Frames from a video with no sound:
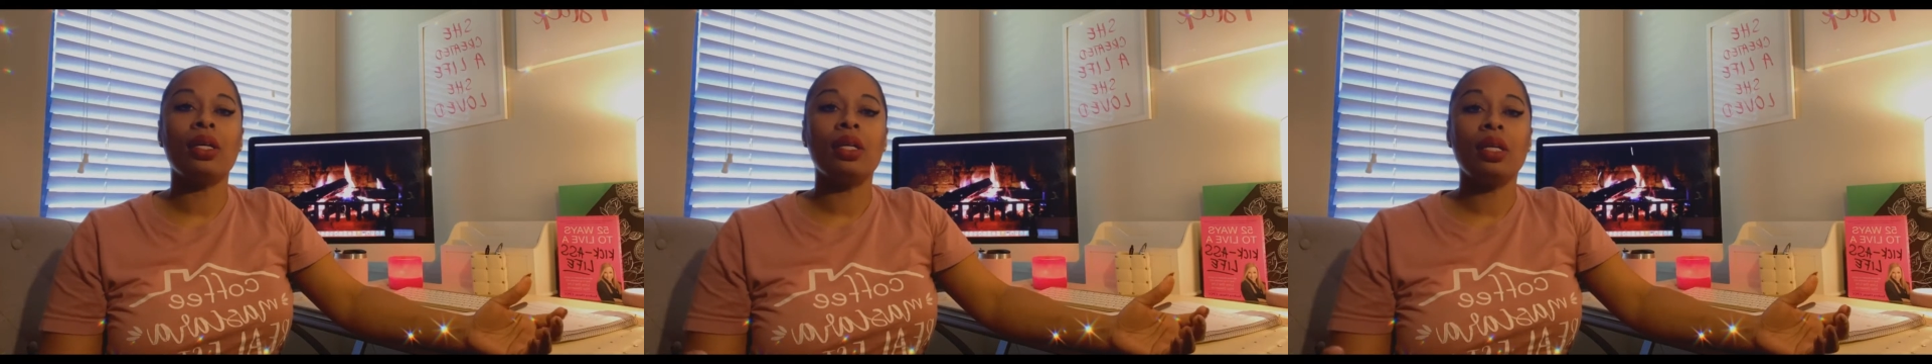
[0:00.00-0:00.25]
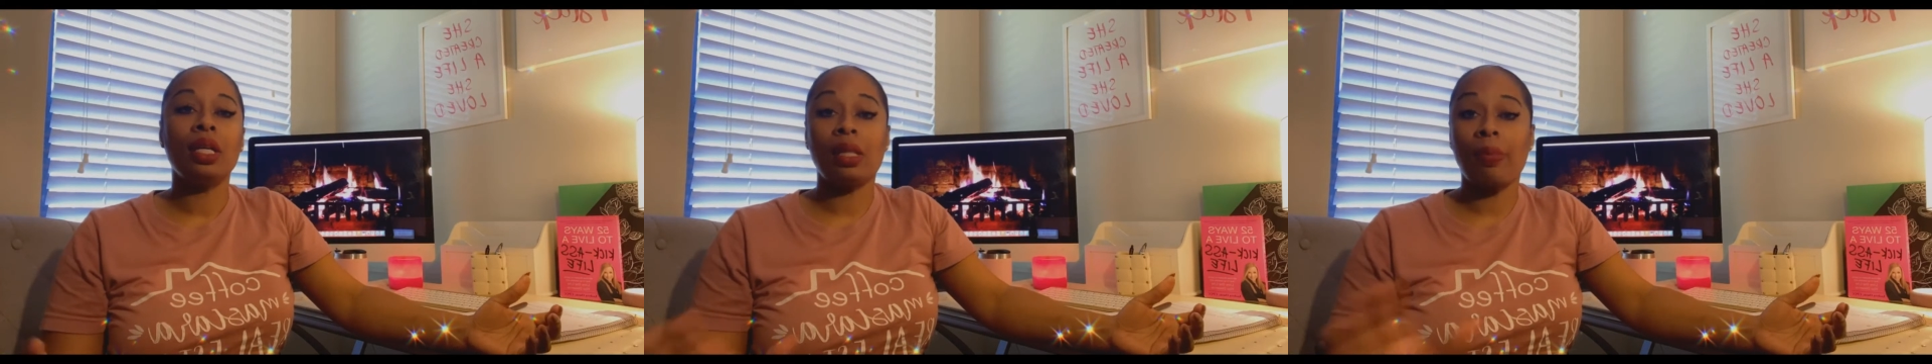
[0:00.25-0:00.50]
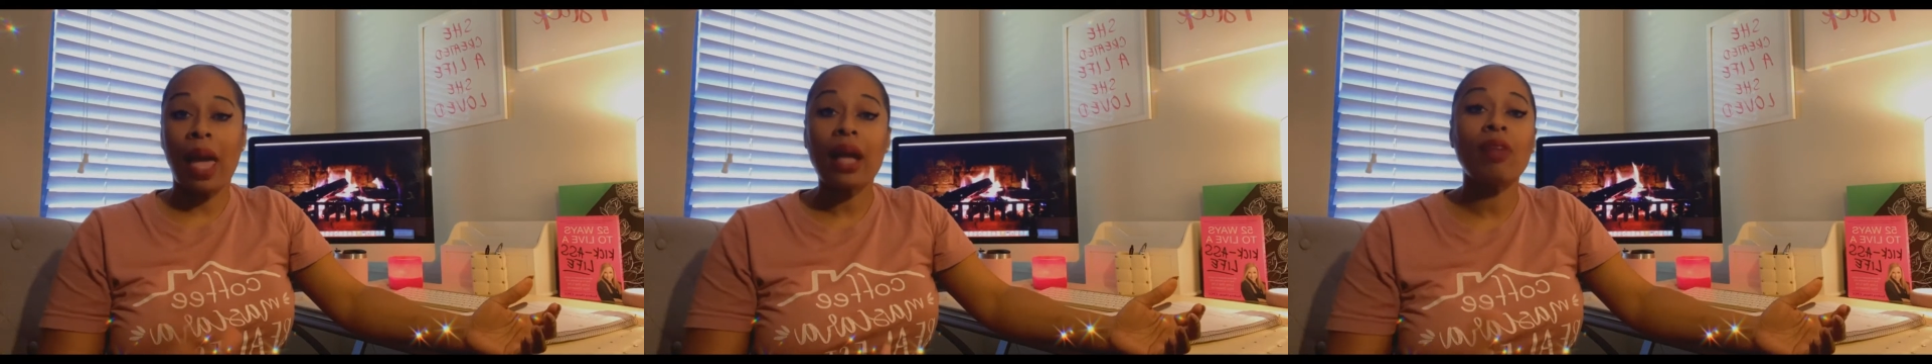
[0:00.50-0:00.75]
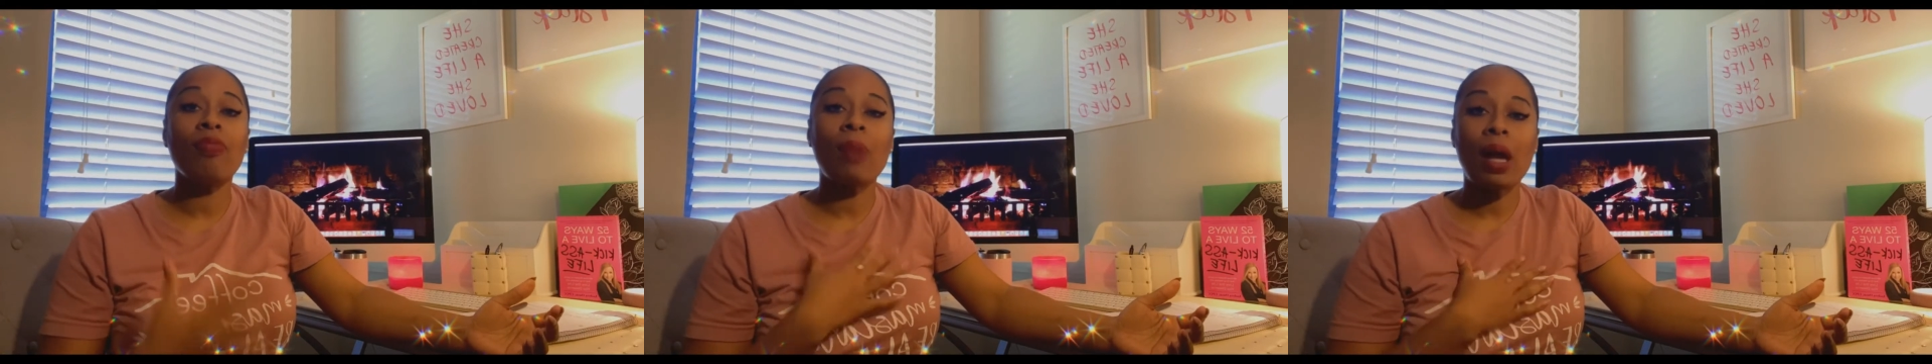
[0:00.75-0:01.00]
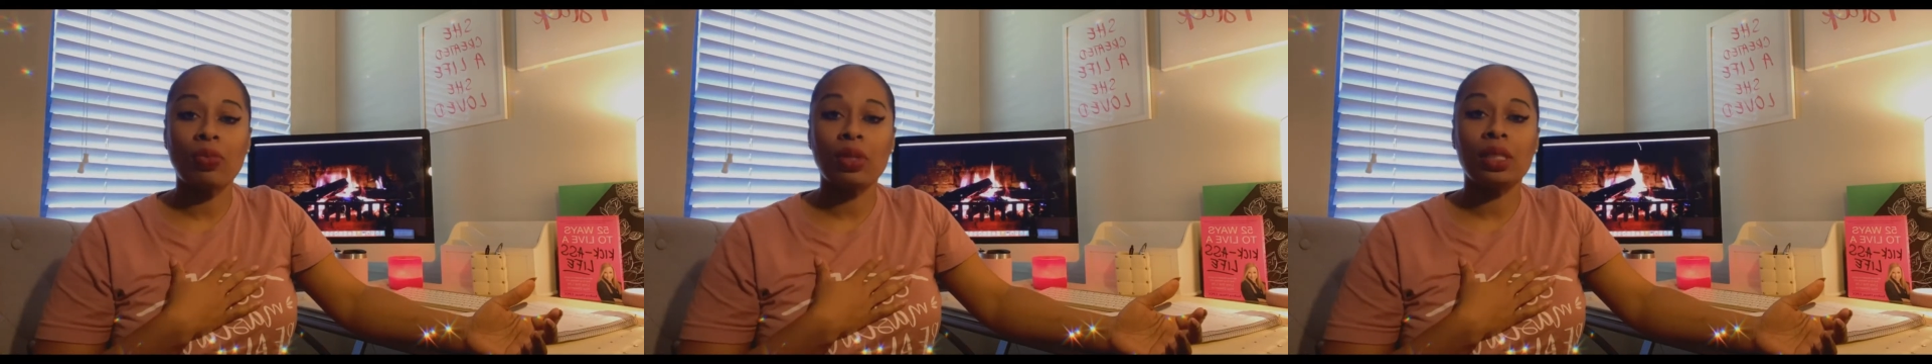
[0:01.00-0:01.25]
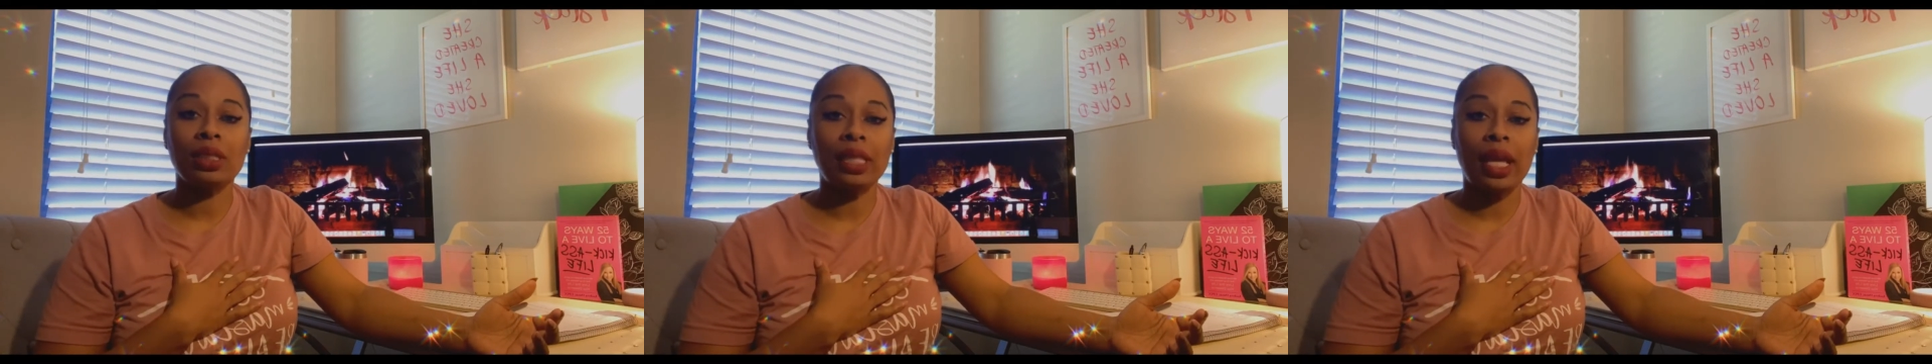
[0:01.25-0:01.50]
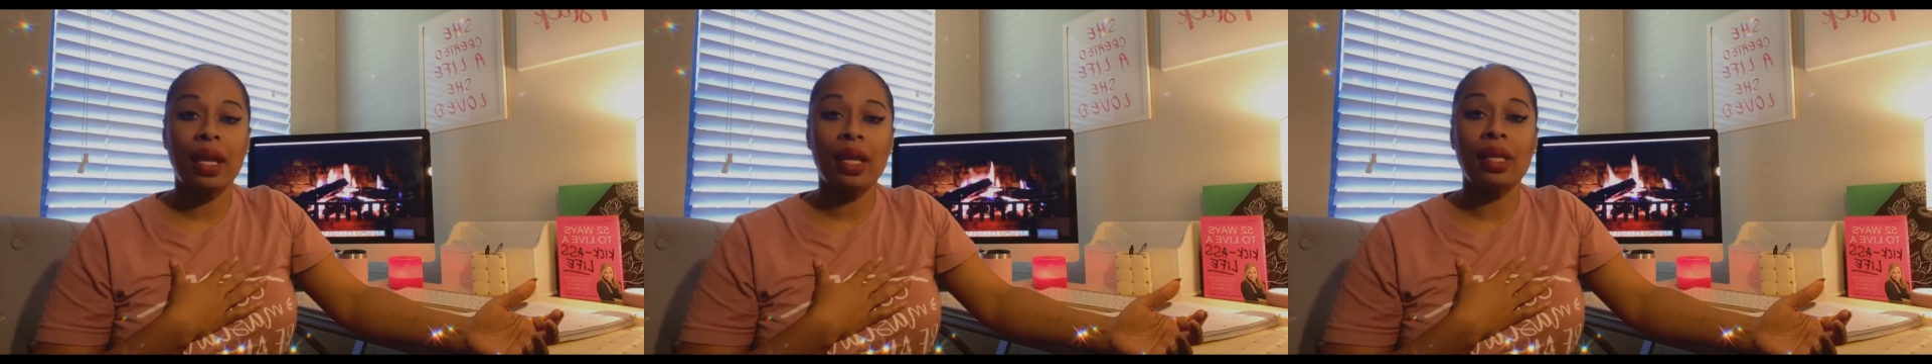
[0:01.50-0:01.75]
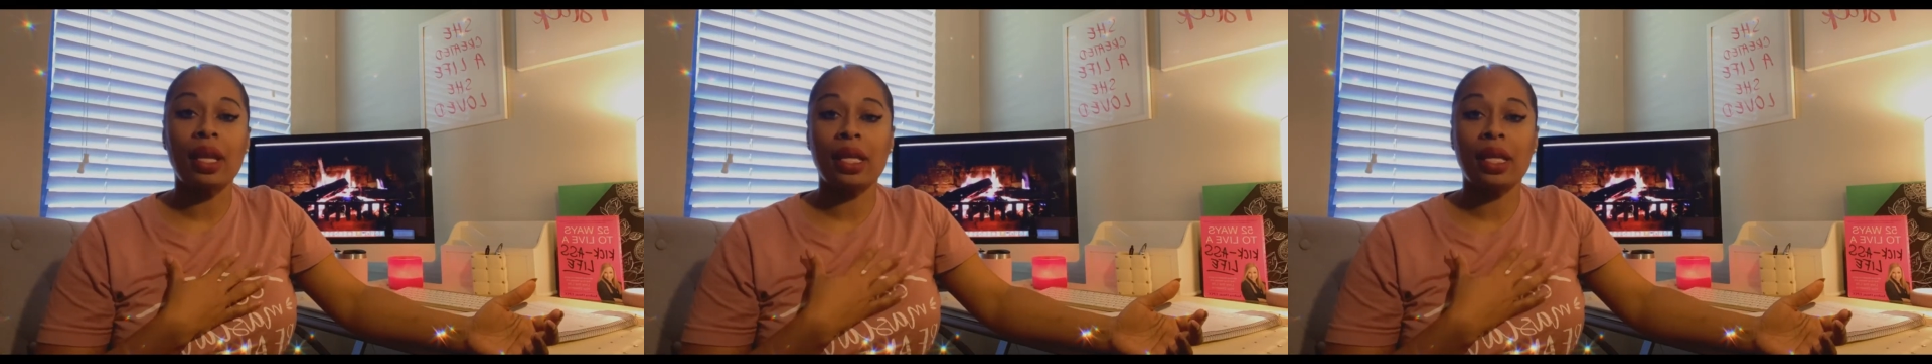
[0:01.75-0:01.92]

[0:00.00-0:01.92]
in the back of my real estate